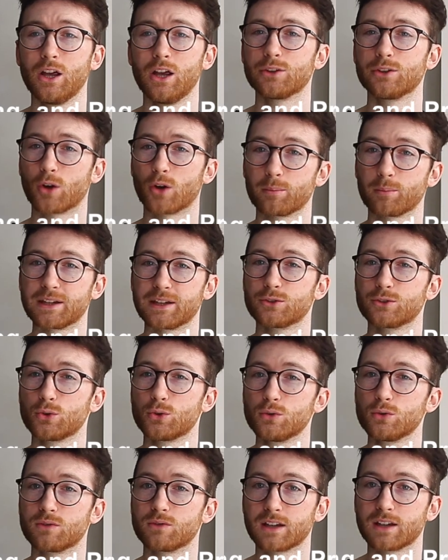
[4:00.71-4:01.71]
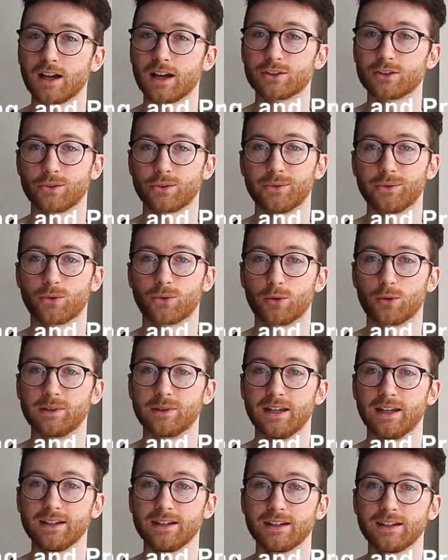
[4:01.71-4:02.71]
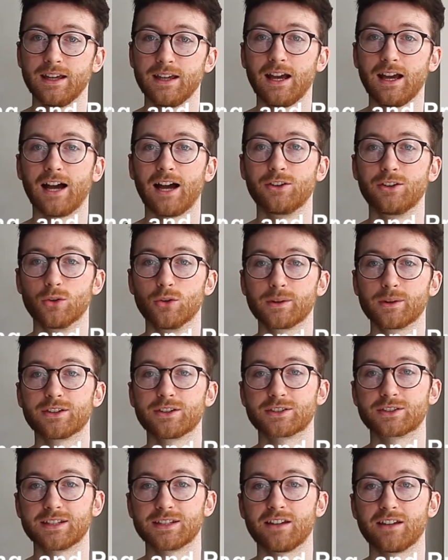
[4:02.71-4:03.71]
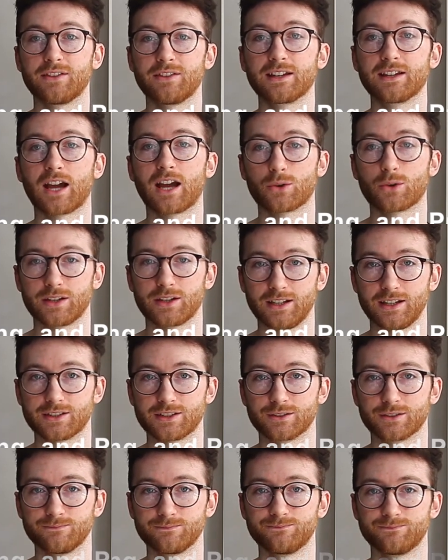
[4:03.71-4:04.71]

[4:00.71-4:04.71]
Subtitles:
not being too reliant on the formulae, and knowing your CFA calculator.